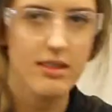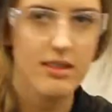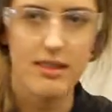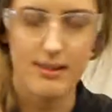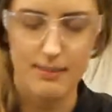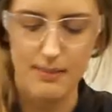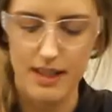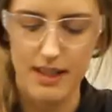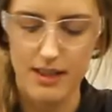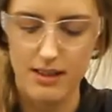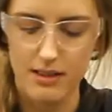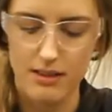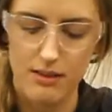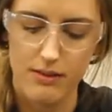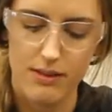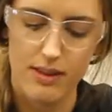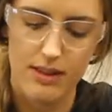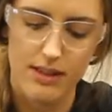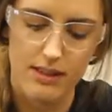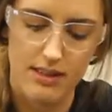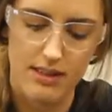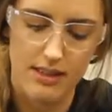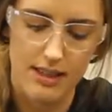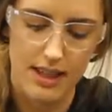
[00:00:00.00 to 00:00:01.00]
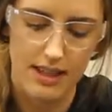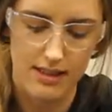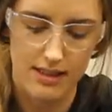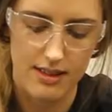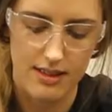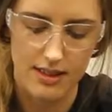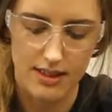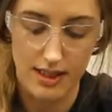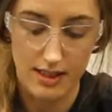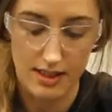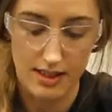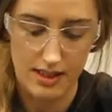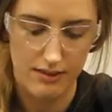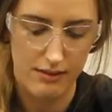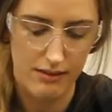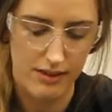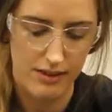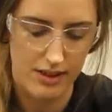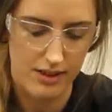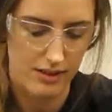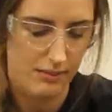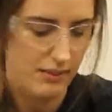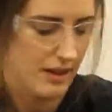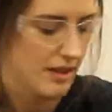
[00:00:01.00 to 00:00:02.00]
This mask will fit the size,
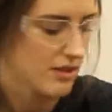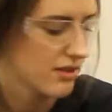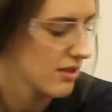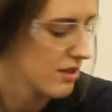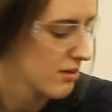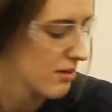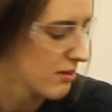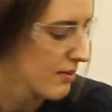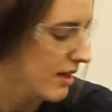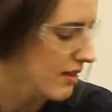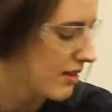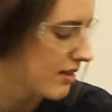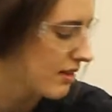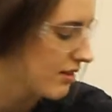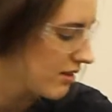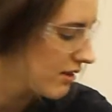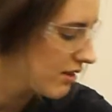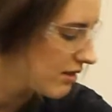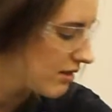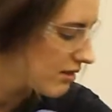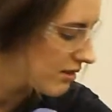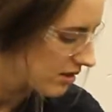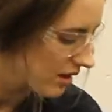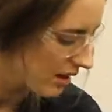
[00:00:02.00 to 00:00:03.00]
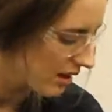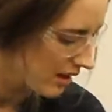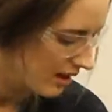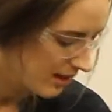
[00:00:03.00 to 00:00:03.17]
fit the patient's mouth and nose.